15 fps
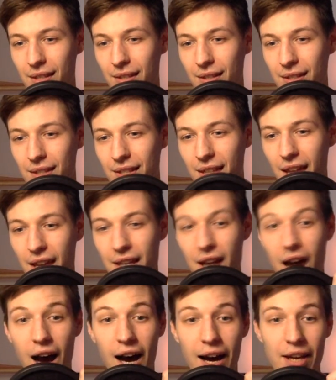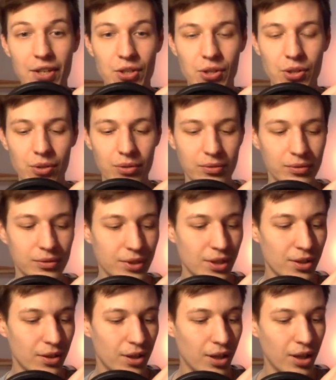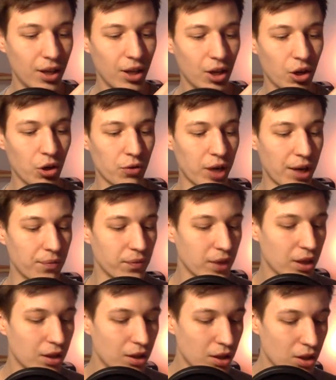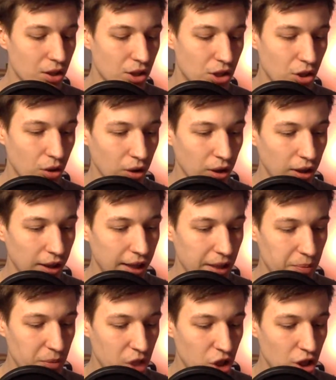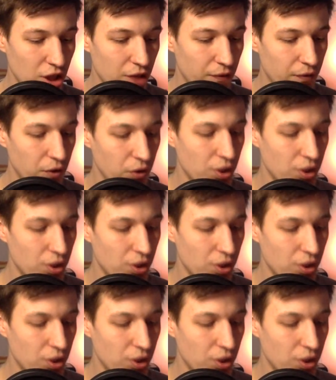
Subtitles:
said hi to you. All right, so let me just a few